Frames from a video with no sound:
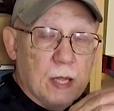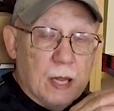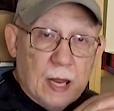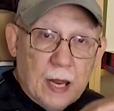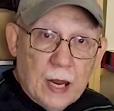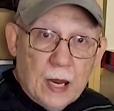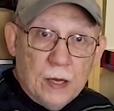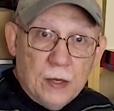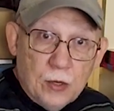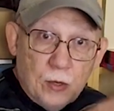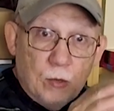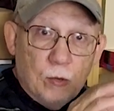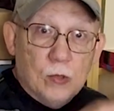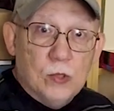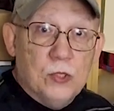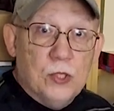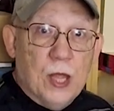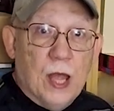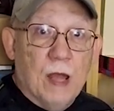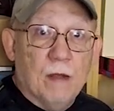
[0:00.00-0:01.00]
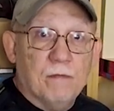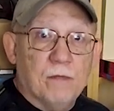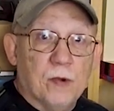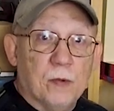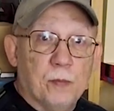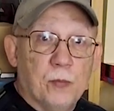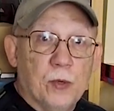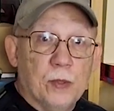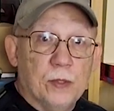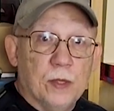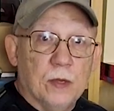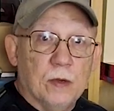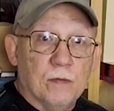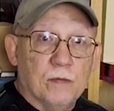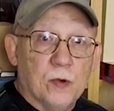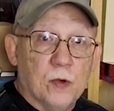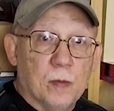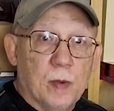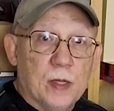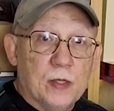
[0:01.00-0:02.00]
and use that for printing your
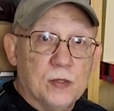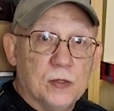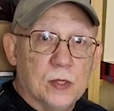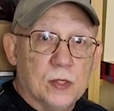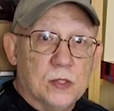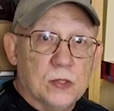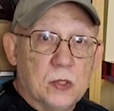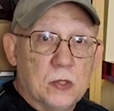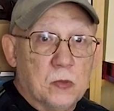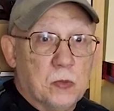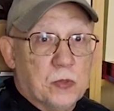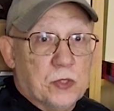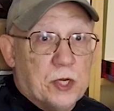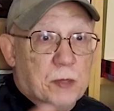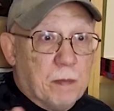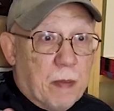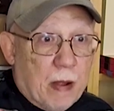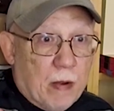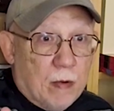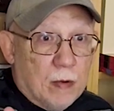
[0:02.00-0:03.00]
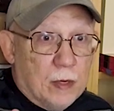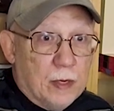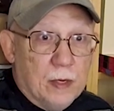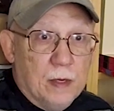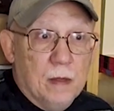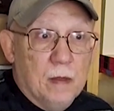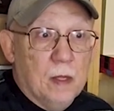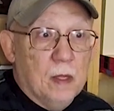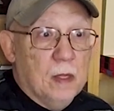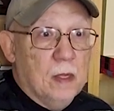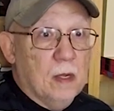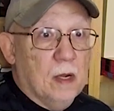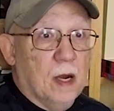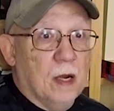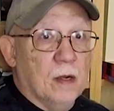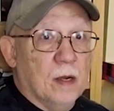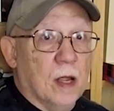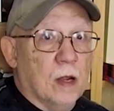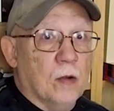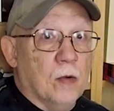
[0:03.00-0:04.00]
4 by 6s which apparently
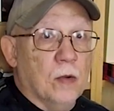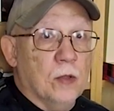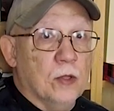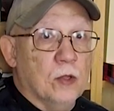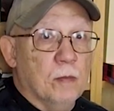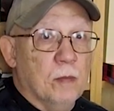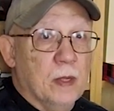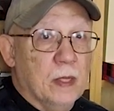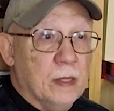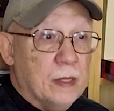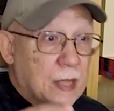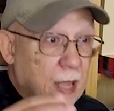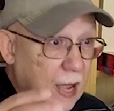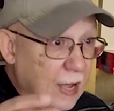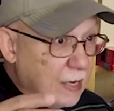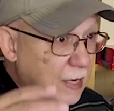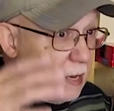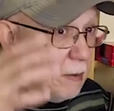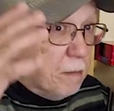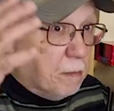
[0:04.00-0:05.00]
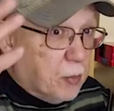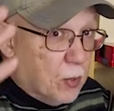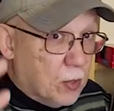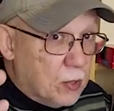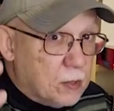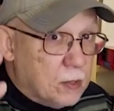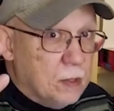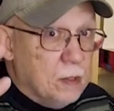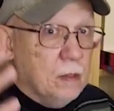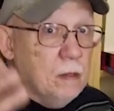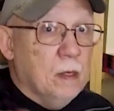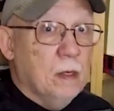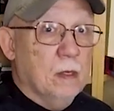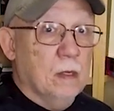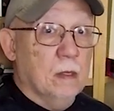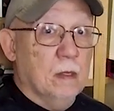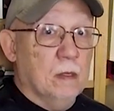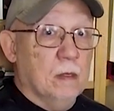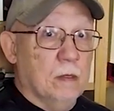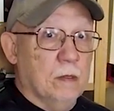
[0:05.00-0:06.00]
are not going to be that important
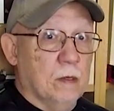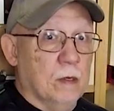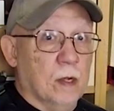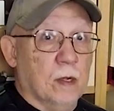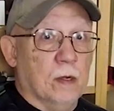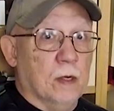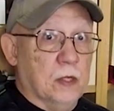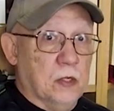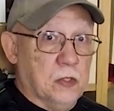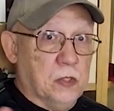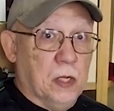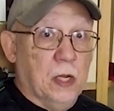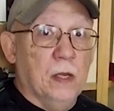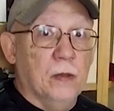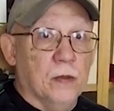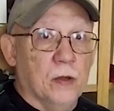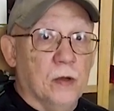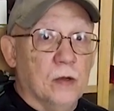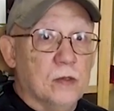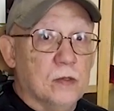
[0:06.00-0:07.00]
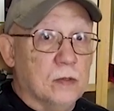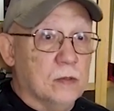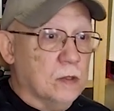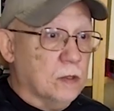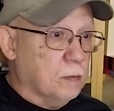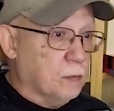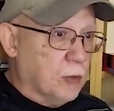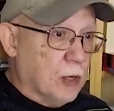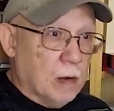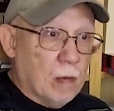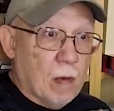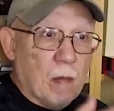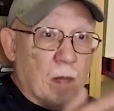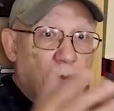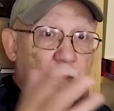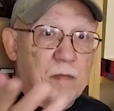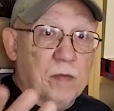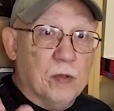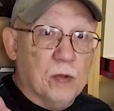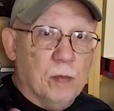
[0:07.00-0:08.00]
you're not going to sell those. They're uh,
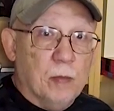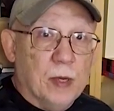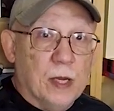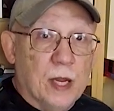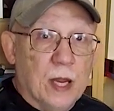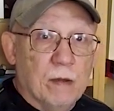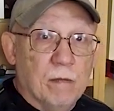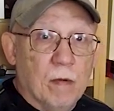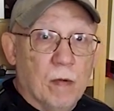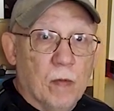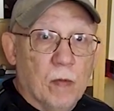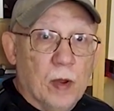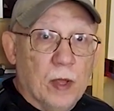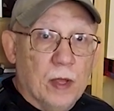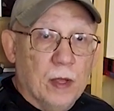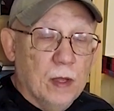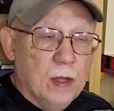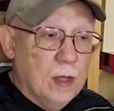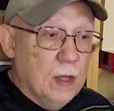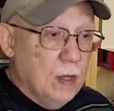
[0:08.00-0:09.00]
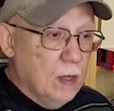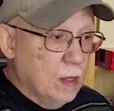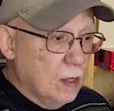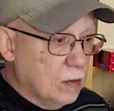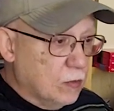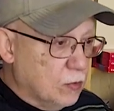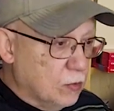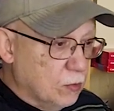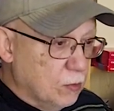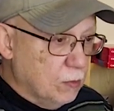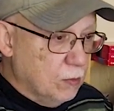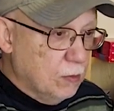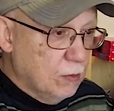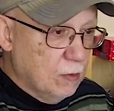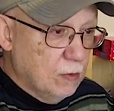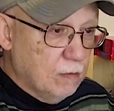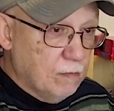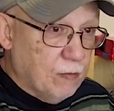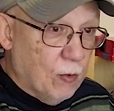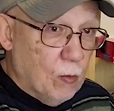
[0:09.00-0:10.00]
probably to be giveaway to
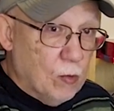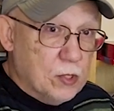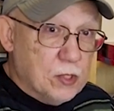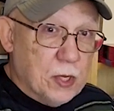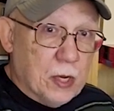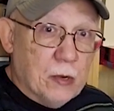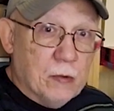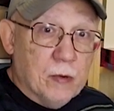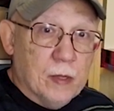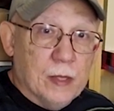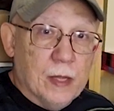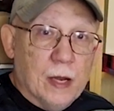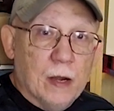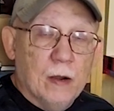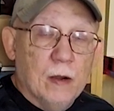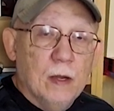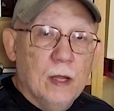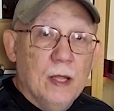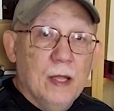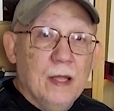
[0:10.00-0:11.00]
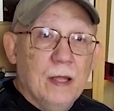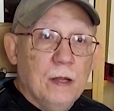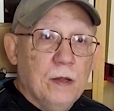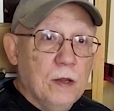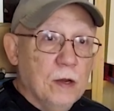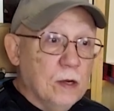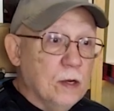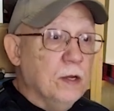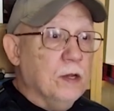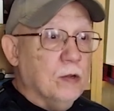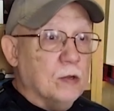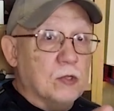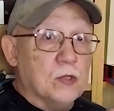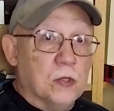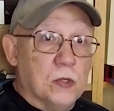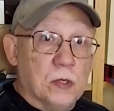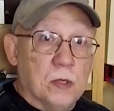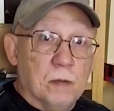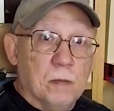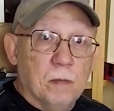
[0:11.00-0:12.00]
folks here and there. You can use
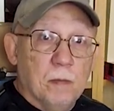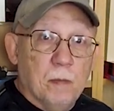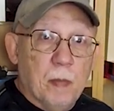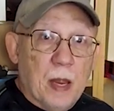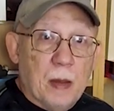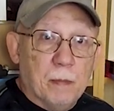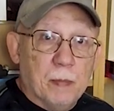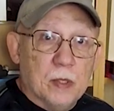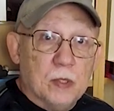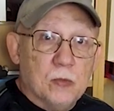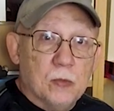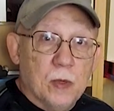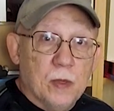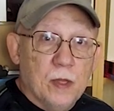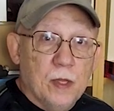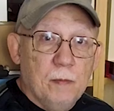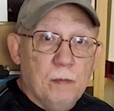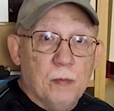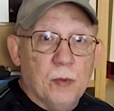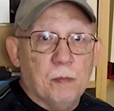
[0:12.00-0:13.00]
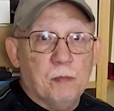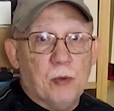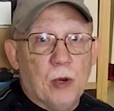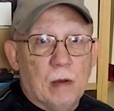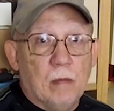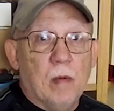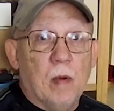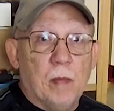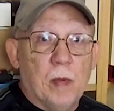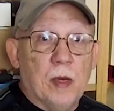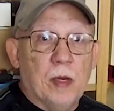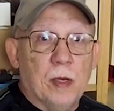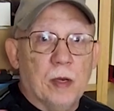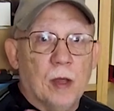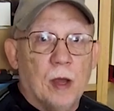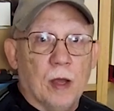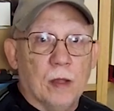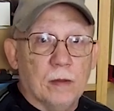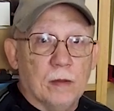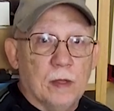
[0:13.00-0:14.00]
certain papers with it, but probably
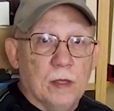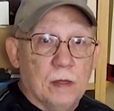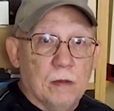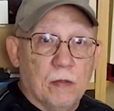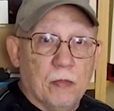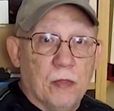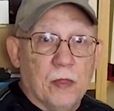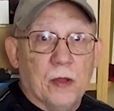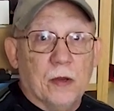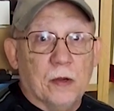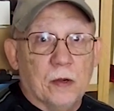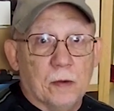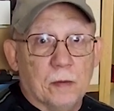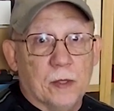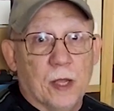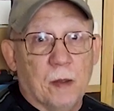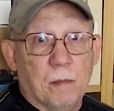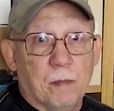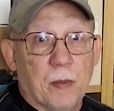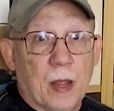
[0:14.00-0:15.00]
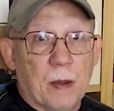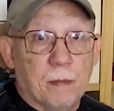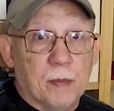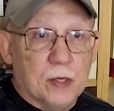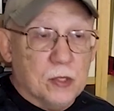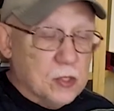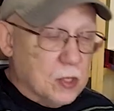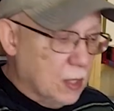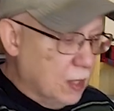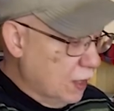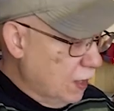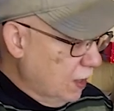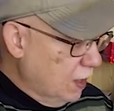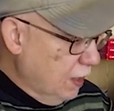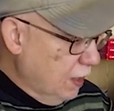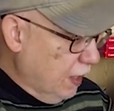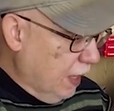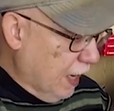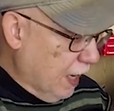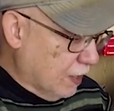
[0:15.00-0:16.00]
not the thicker type papers
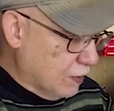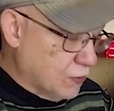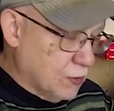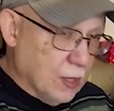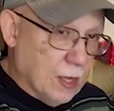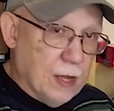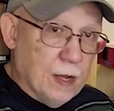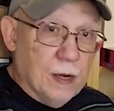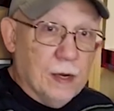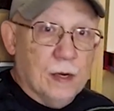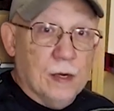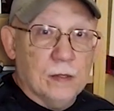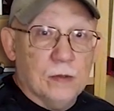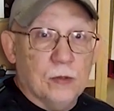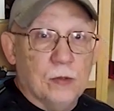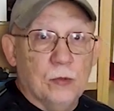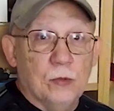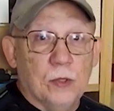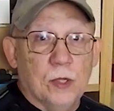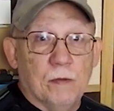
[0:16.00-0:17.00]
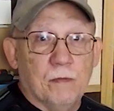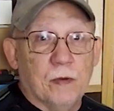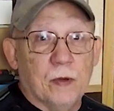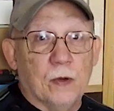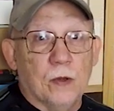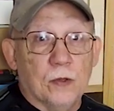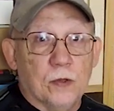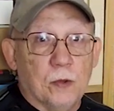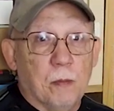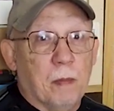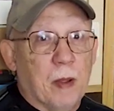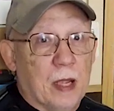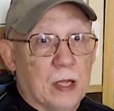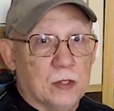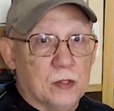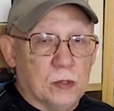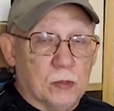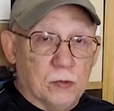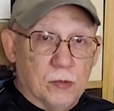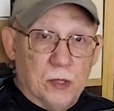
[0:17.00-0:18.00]
as they are too difficult to
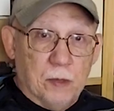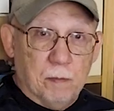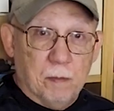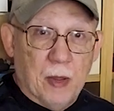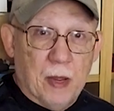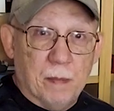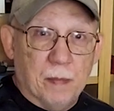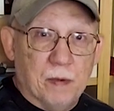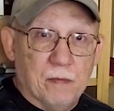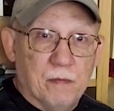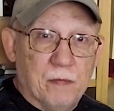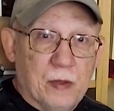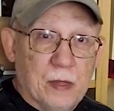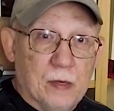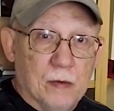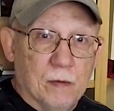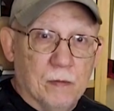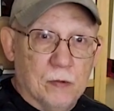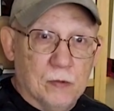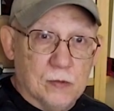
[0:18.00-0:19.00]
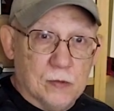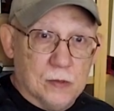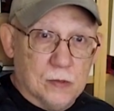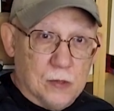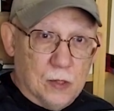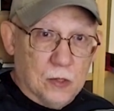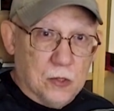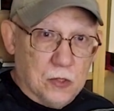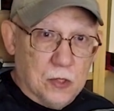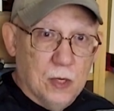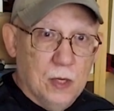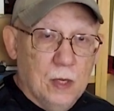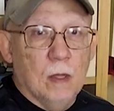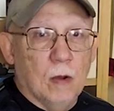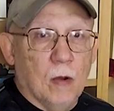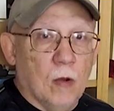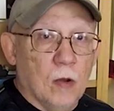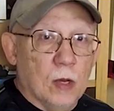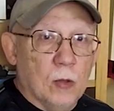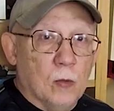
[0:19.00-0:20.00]
pass through the paper feed on such
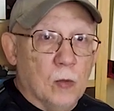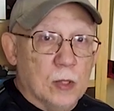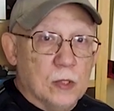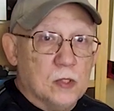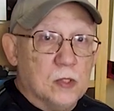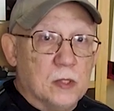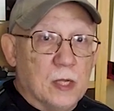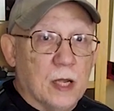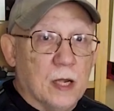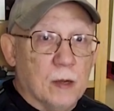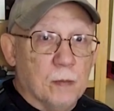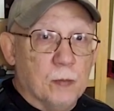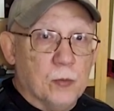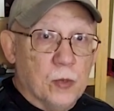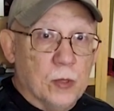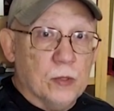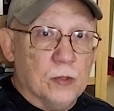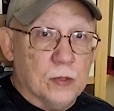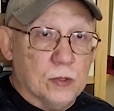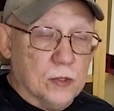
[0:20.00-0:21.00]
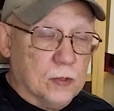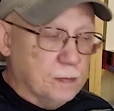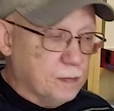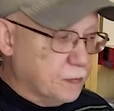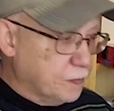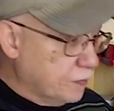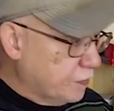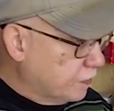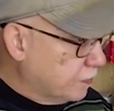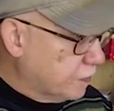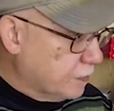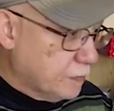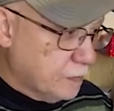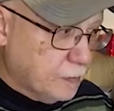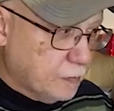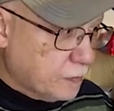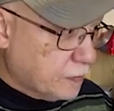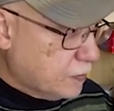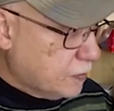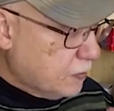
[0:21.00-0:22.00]
all-in-one style printers.
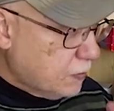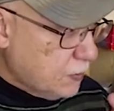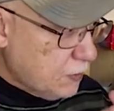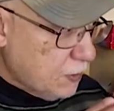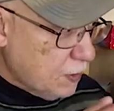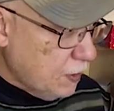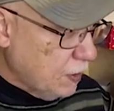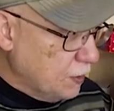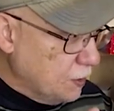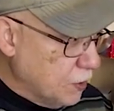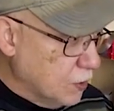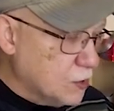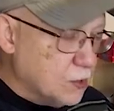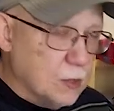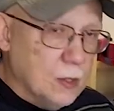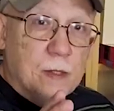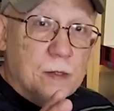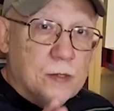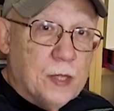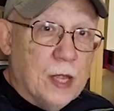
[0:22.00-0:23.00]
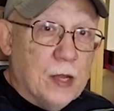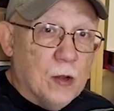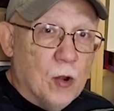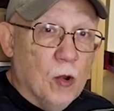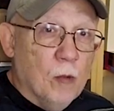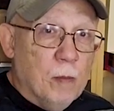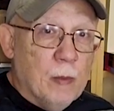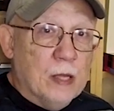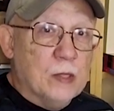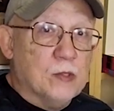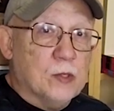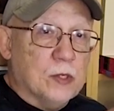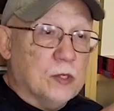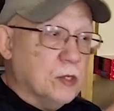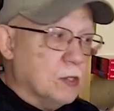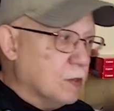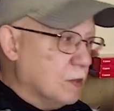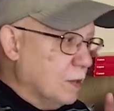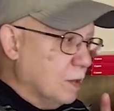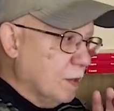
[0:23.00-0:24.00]
Just take home
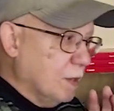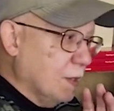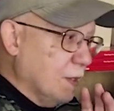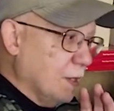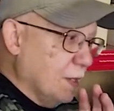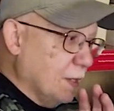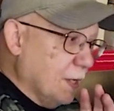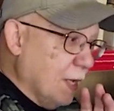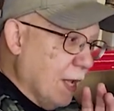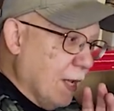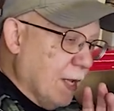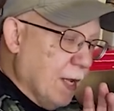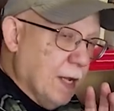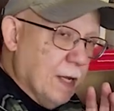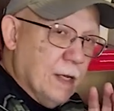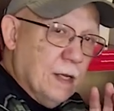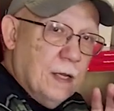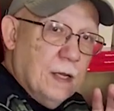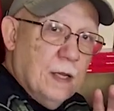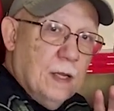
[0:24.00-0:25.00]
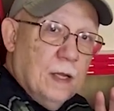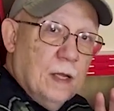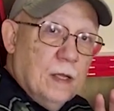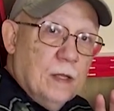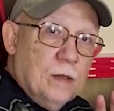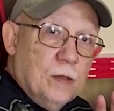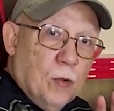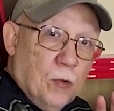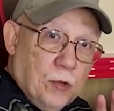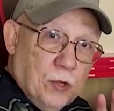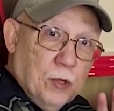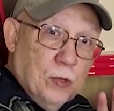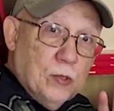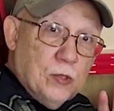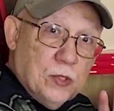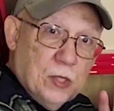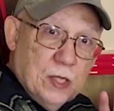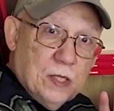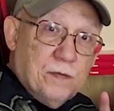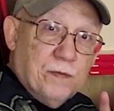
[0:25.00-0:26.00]
messages again. Don't
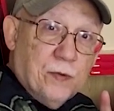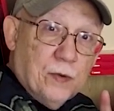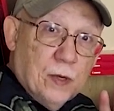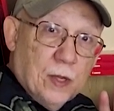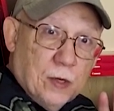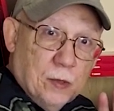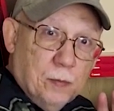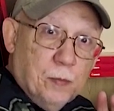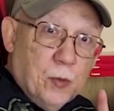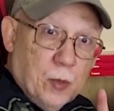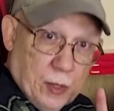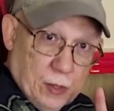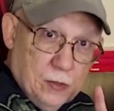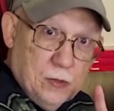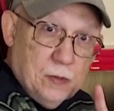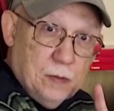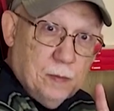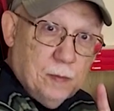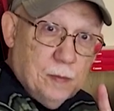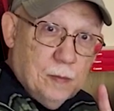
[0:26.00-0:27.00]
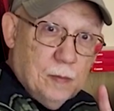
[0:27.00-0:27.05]
use this for little prints,